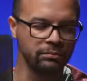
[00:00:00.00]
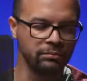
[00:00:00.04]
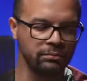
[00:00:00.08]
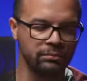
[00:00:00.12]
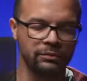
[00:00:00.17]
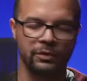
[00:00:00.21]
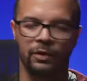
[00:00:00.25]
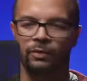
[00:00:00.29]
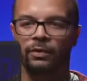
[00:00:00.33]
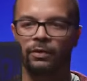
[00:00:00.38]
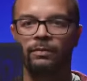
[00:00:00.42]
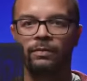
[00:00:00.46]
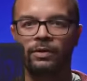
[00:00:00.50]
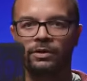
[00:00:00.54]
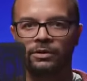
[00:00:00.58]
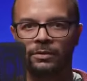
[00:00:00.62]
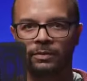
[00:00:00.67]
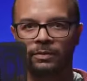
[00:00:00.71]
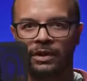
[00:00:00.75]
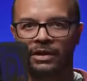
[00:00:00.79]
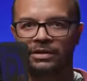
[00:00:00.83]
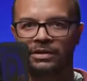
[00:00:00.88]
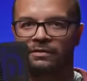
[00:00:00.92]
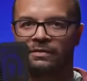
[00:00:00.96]

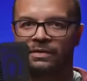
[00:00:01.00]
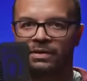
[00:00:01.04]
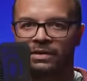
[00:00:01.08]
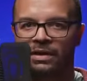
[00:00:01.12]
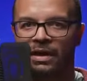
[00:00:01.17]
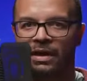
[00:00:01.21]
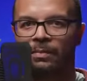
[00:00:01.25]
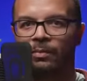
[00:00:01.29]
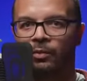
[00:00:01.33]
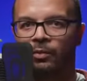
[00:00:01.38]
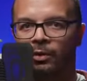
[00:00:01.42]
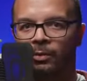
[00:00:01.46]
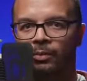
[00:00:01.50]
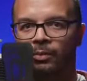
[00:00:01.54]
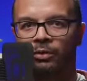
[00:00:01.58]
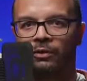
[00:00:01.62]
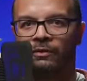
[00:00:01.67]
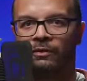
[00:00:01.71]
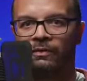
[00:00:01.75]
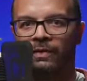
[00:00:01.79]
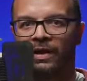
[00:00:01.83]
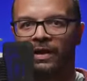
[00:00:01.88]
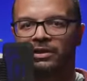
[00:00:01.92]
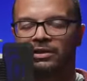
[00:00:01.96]
more
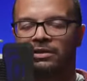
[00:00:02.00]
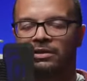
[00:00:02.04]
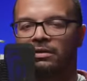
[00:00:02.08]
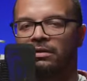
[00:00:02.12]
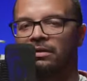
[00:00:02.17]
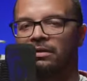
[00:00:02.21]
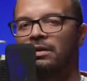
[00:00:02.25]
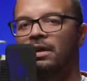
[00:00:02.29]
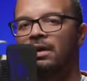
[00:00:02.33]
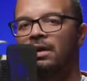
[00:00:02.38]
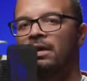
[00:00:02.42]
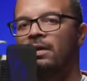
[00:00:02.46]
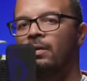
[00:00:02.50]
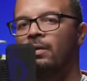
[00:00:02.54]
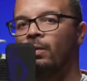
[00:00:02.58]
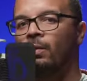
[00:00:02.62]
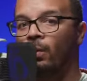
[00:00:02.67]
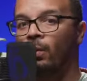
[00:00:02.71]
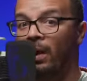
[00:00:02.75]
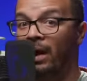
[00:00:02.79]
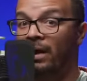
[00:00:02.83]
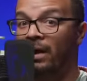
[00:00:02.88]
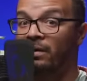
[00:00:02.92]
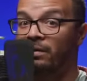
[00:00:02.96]
professional
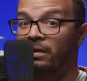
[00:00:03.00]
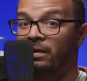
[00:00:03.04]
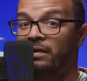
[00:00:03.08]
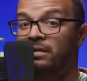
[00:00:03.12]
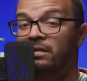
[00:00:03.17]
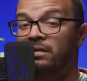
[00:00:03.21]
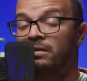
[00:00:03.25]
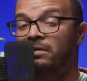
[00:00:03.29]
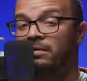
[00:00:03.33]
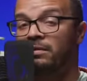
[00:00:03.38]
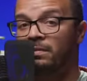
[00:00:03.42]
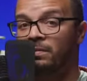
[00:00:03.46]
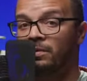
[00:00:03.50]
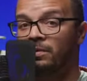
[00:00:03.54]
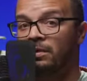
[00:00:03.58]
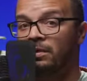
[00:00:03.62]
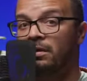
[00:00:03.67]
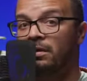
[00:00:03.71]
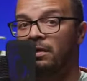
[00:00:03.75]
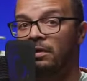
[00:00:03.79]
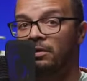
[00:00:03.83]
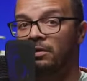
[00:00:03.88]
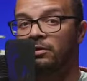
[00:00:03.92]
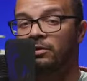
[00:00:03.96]
wireless systems in
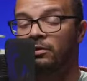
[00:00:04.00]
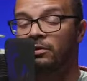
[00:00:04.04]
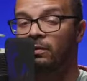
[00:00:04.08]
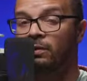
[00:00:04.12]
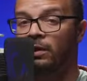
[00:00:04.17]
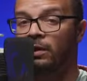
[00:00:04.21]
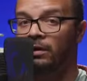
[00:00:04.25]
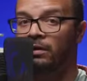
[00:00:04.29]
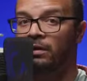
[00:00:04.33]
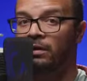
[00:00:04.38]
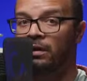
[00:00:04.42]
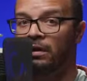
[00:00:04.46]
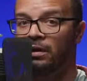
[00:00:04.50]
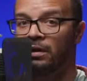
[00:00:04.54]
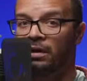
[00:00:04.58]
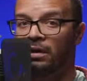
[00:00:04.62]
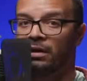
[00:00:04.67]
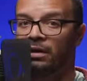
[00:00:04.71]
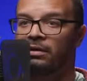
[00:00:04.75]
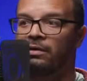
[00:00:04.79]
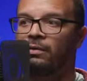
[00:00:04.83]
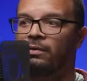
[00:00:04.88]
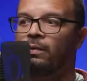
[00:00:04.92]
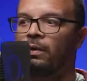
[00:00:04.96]
there too, where you can
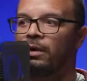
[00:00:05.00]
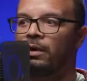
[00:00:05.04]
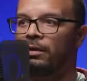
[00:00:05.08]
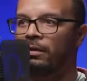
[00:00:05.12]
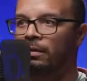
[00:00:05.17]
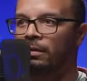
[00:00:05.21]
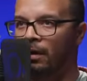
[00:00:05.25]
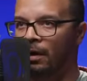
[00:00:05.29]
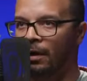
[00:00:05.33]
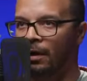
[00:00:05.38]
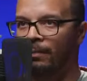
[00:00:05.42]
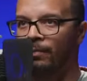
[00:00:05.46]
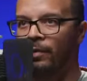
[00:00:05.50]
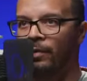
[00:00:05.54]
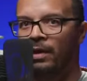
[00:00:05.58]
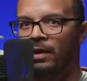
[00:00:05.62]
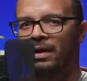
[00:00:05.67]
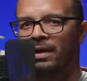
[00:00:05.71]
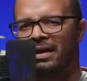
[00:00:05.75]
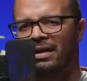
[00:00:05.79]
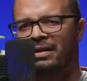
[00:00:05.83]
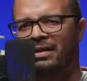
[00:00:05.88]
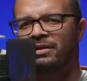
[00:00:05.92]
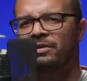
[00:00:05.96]
connect it with
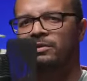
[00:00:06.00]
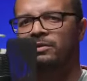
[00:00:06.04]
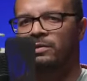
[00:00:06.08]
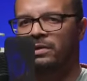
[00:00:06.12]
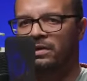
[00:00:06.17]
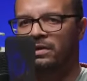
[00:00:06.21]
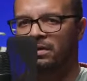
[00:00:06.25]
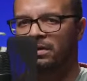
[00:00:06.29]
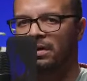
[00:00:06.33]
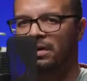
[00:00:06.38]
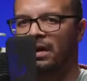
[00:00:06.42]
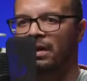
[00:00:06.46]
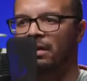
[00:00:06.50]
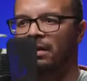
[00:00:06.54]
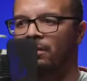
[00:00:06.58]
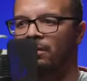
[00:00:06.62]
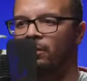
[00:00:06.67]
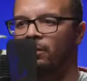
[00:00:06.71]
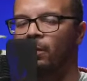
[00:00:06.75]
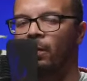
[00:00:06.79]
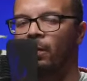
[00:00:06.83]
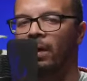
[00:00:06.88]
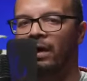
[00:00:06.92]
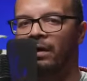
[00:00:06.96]
industry
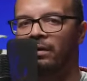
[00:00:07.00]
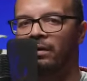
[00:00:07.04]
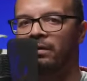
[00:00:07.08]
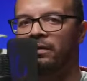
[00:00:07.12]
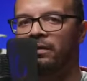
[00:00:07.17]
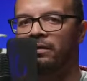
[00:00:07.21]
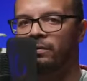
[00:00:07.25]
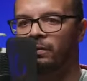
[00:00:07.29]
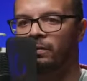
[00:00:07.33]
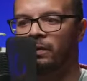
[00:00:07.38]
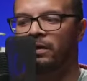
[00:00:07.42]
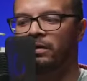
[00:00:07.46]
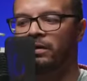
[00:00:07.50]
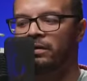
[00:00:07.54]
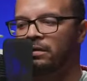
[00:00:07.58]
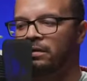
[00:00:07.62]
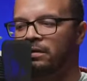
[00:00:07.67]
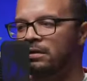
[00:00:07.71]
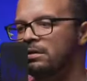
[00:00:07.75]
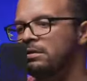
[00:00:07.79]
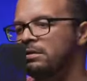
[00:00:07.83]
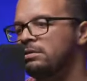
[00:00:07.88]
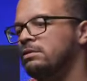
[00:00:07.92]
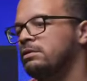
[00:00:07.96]
standard wireless rigs.
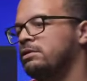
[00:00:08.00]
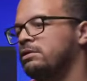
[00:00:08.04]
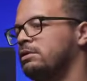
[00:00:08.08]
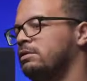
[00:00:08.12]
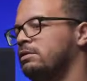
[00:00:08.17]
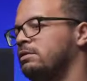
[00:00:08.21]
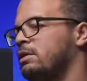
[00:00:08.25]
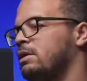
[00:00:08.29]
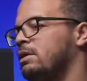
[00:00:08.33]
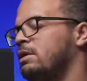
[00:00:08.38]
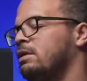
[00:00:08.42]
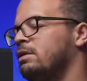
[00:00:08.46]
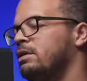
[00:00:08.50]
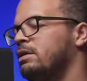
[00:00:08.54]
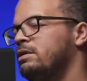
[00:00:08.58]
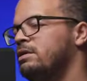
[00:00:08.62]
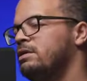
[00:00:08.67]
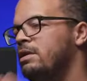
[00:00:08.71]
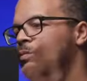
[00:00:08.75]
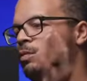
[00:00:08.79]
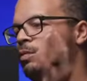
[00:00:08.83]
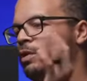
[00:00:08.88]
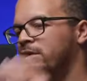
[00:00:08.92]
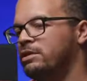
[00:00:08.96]
So let's
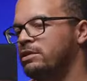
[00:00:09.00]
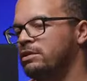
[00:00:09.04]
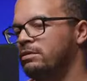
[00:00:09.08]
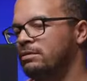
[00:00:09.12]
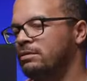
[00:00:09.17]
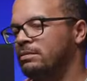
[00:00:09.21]
keep watching.